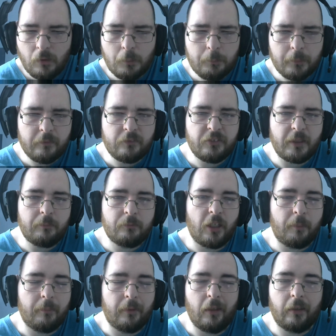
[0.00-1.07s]
But at the same
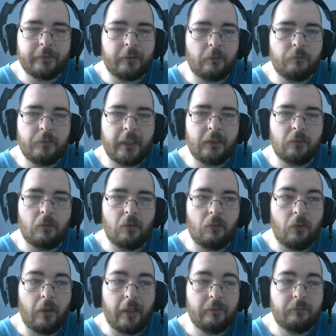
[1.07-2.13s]
time, I don't think anyone,
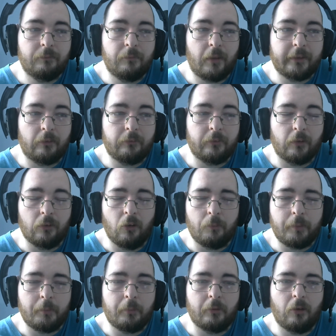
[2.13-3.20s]
or I don't know a lot of
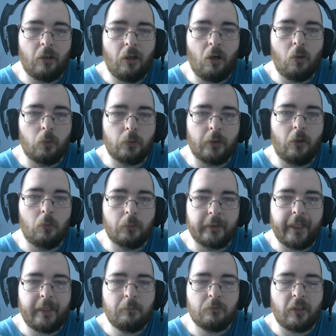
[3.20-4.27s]
people who've got older
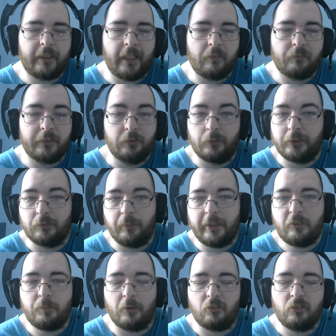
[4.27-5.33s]
games like that for the original
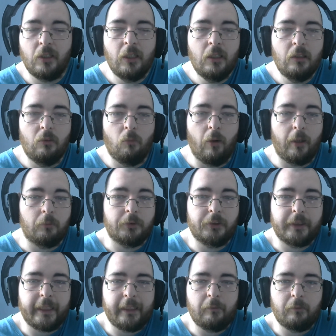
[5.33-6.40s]
Xbox. Why would
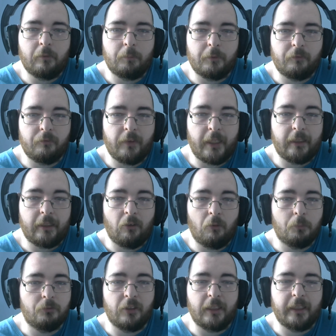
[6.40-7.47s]
you keep them if they're
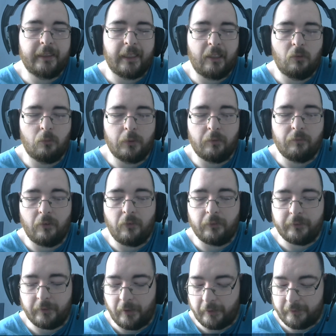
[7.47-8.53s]
obsolete now or whatever? Or
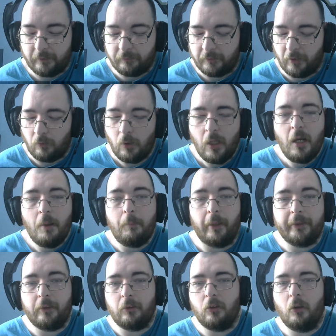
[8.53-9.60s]
I don't know. But I
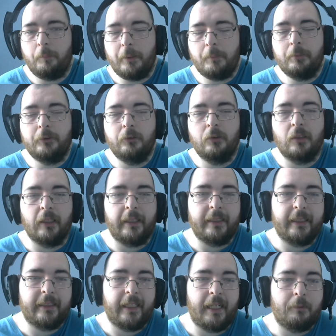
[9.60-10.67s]
know a lot of people do collect
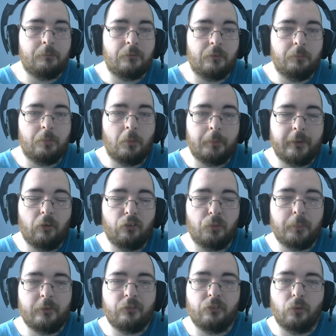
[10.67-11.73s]
their games and probably got them
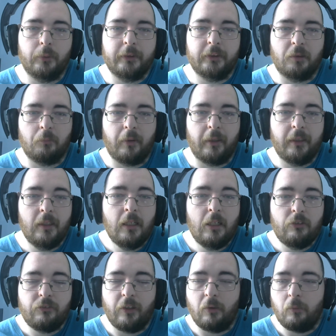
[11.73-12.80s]
in storage somewhere.
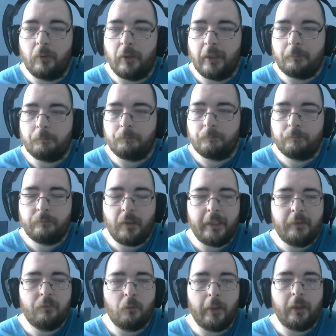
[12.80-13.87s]
So
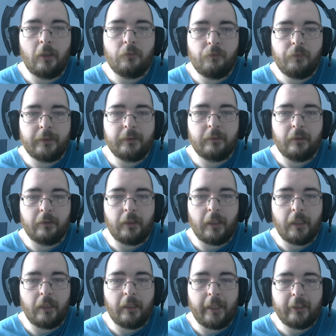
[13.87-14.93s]
either way, I think that
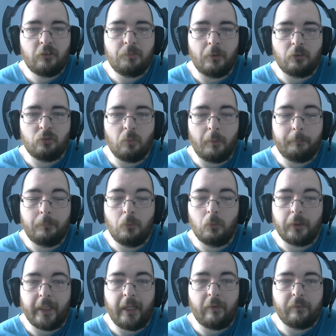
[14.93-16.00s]
Xbox One pulled
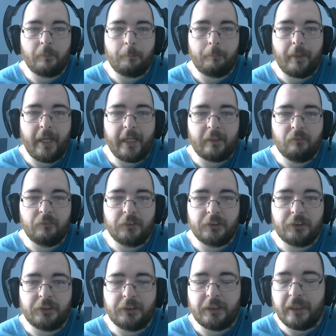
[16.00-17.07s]
it out the bag
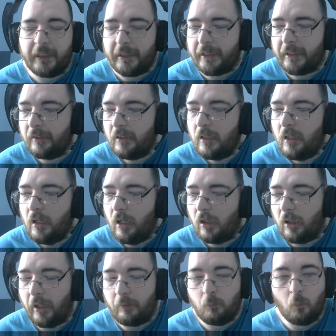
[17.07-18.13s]
this year
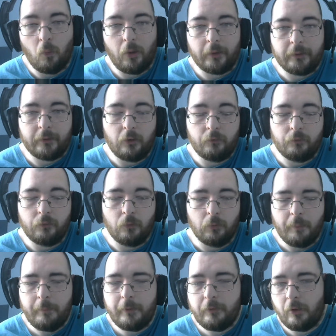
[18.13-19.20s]
and won overall.
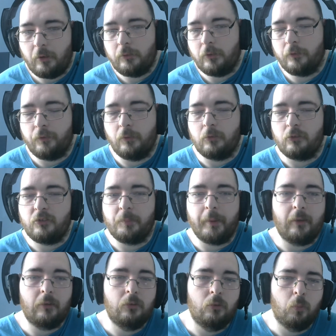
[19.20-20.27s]
Let me know your thoughts
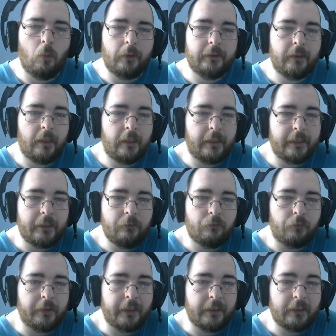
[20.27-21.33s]
about who won
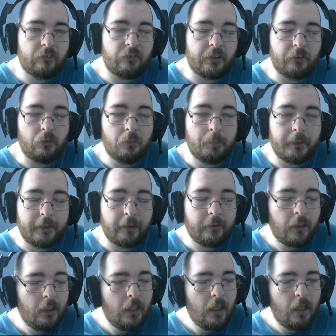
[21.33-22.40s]
E3, at least in your opinion.
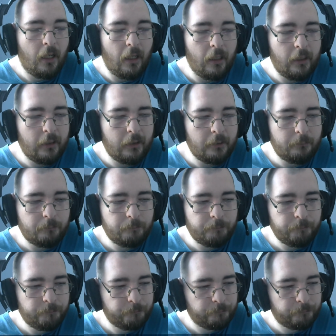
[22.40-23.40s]
And